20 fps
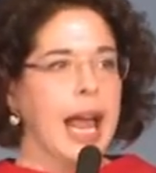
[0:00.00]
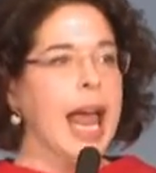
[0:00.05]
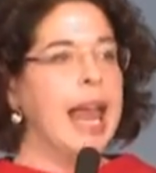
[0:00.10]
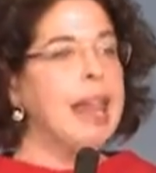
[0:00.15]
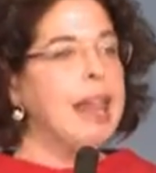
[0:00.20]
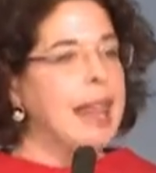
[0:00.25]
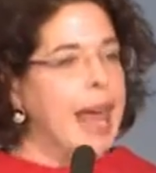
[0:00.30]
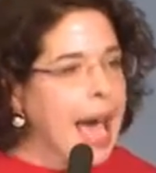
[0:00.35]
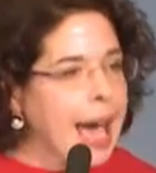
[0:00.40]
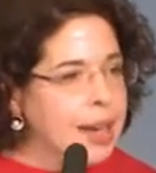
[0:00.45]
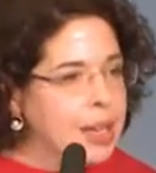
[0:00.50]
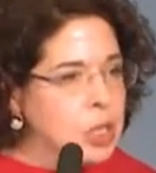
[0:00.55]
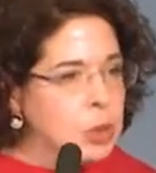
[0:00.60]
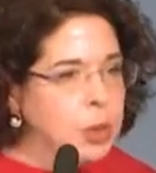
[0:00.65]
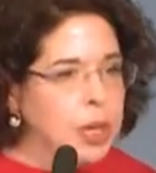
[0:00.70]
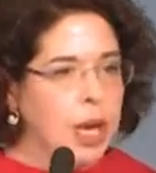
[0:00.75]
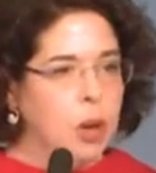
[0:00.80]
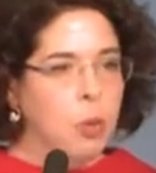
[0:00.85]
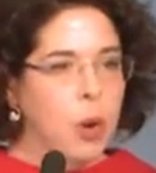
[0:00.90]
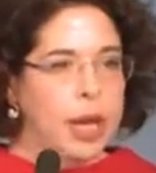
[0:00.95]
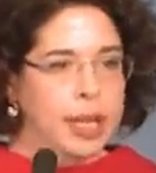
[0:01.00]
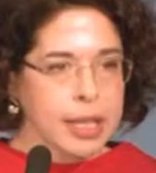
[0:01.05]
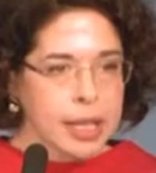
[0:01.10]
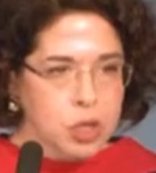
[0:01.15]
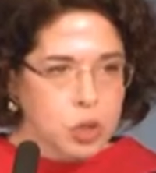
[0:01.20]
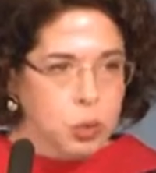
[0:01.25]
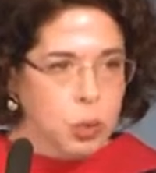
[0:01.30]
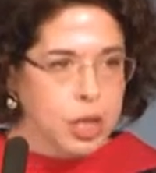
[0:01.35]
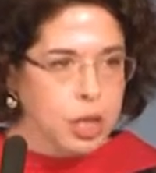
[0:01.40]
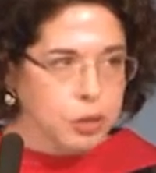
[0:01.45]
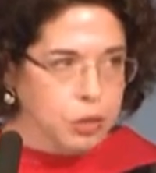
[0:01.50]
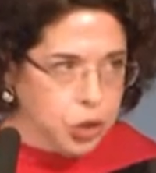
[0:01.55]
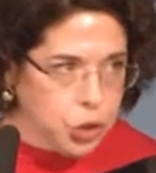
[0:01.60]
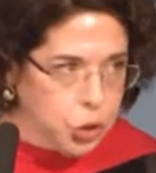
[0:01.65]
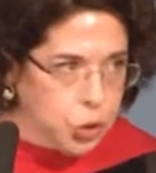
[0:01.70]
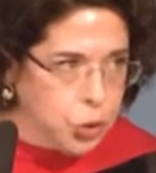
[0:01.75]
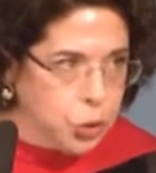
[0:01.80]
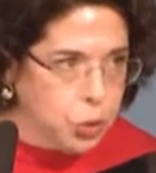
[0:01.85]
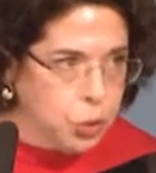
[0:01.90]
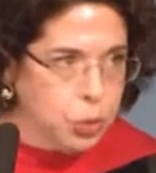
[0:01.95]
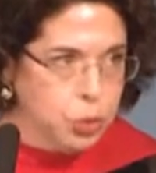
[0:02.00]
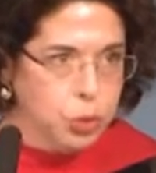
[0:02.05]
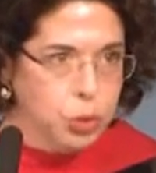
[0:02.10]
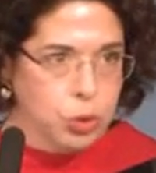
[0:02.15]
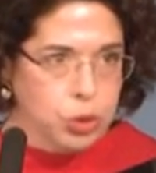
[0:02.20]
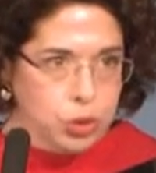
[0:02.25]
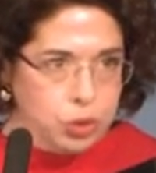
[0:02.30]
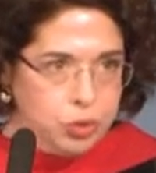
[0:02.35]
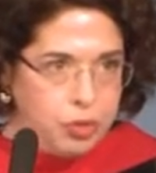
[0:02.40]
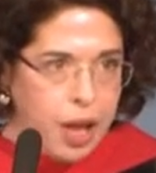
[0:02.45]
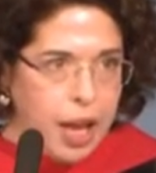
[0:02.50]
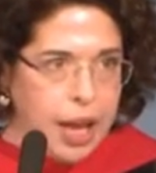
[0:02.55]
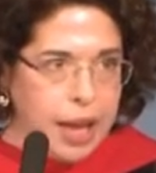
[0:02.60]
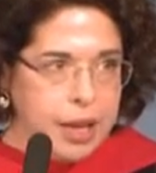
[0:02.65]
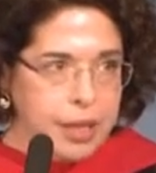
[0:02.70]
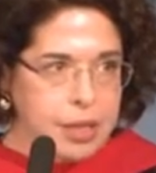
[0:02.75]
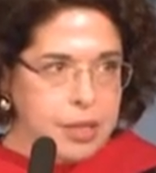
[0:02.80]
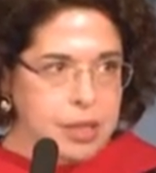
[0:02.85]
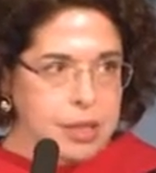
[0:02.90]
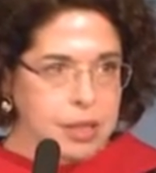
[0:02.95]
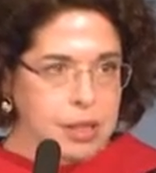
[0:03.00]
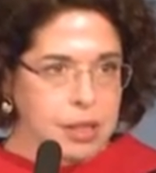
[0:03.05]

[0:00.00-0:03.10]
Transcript: And that is what I want each one of you to find.